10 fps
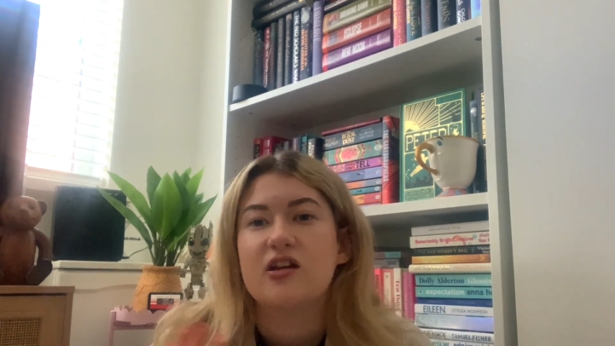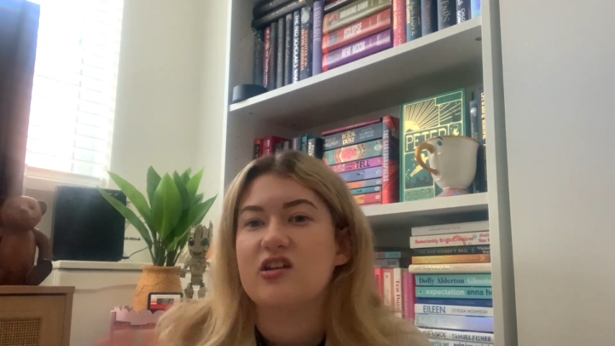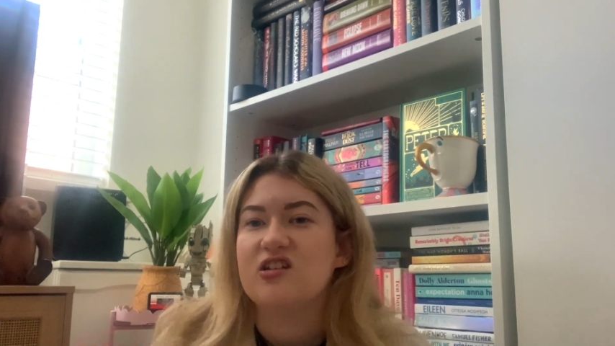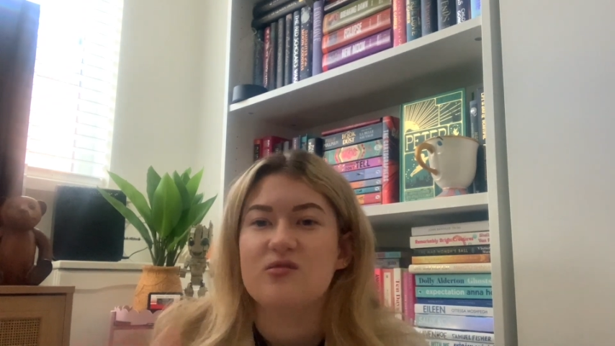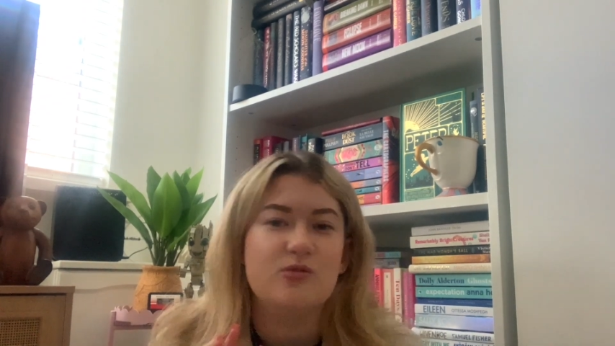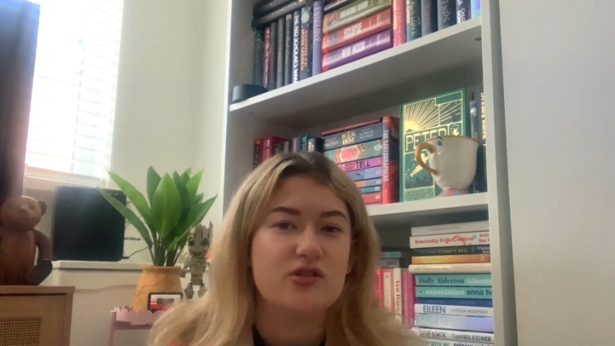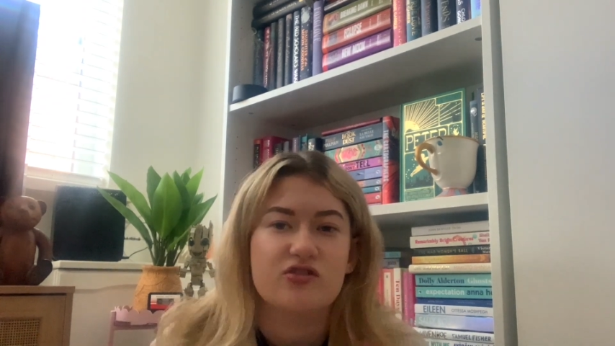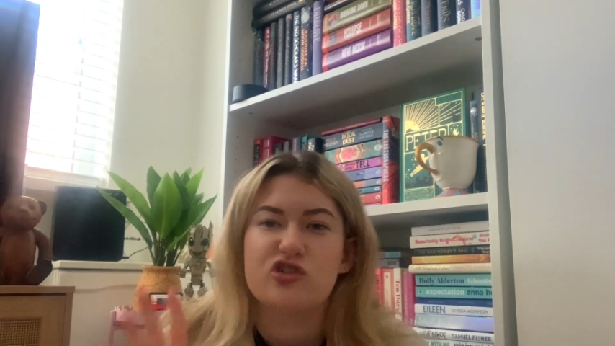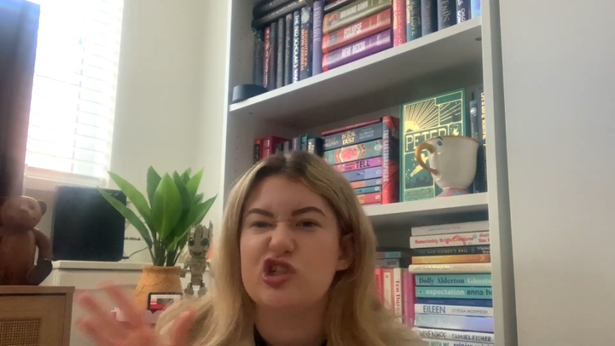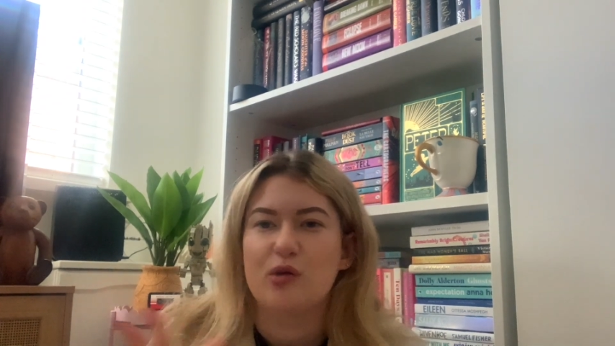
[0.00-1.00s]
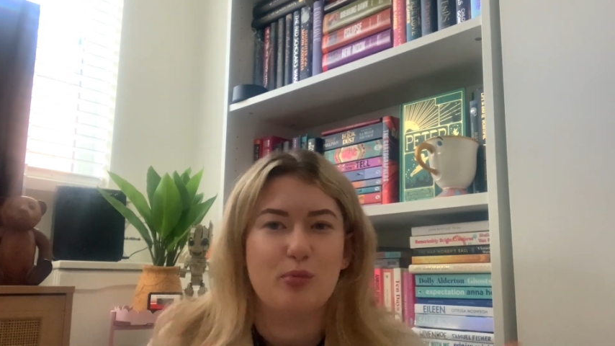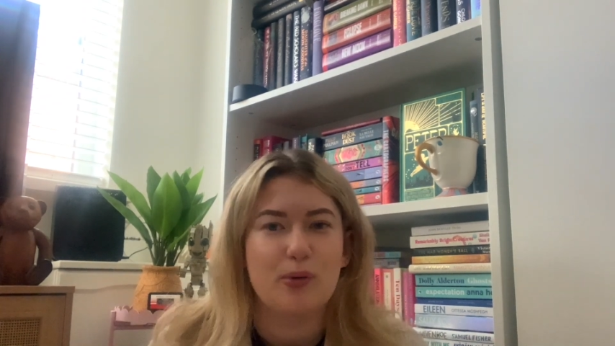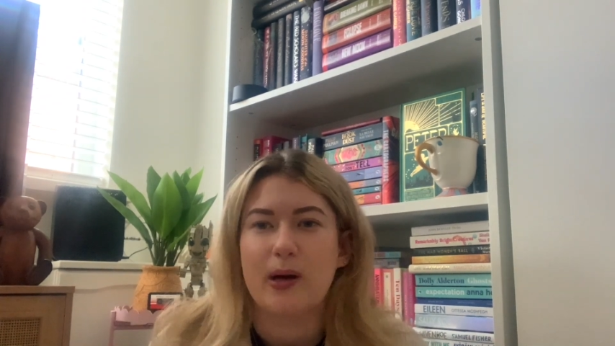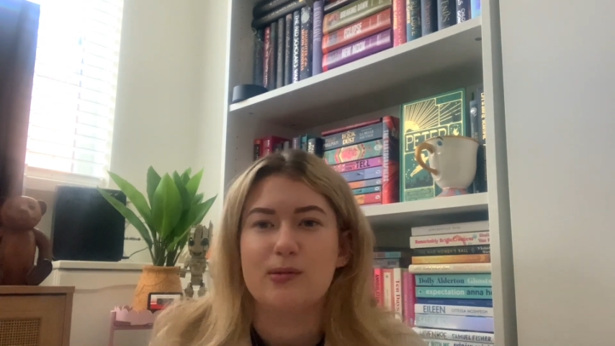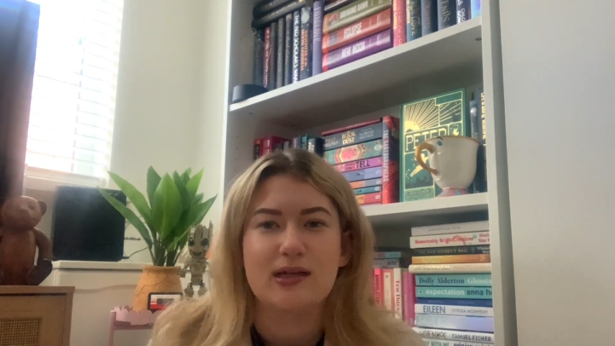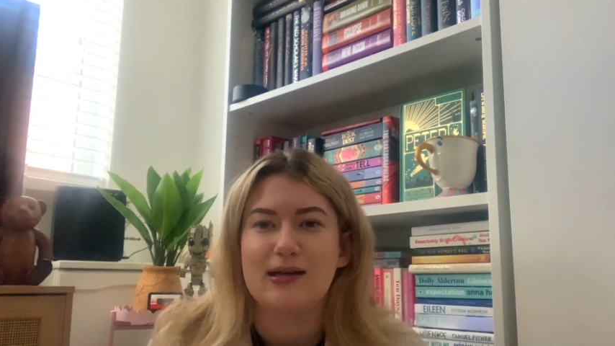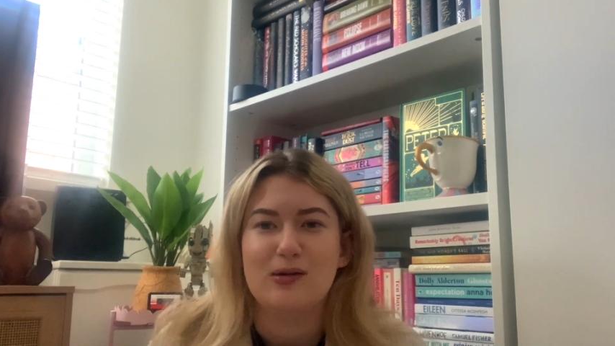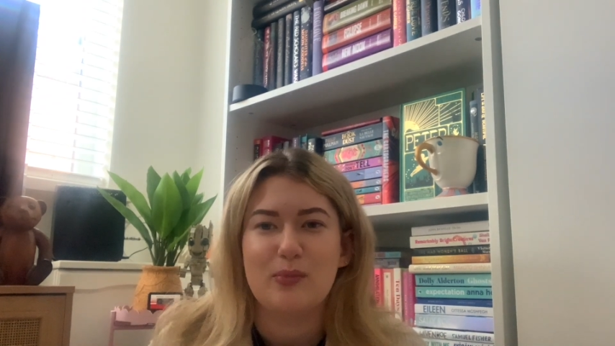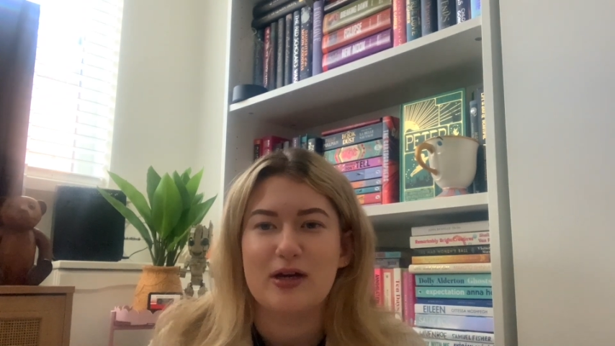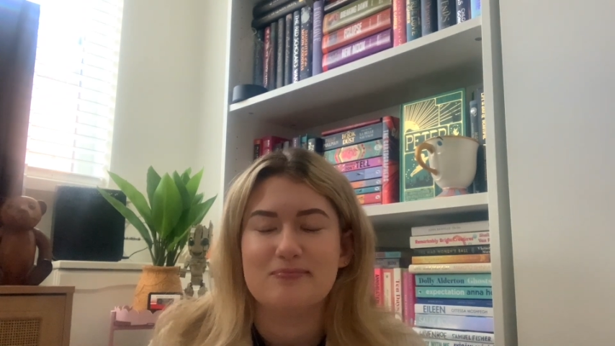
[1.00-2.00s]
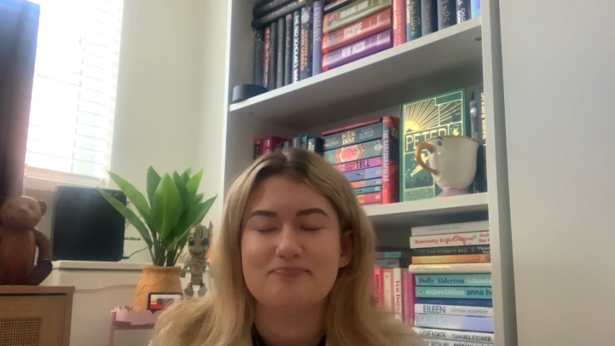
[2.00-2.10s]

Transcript: you just jump around a little bit.